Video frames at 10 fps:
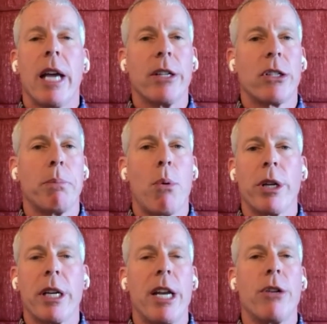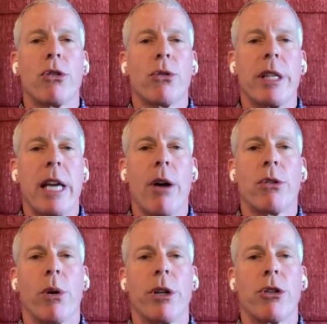and supporting an industry, the
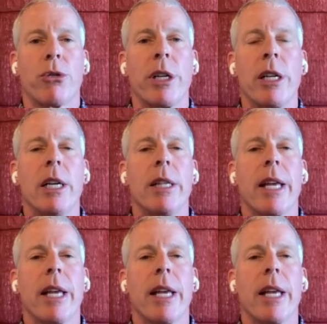outdoor industry,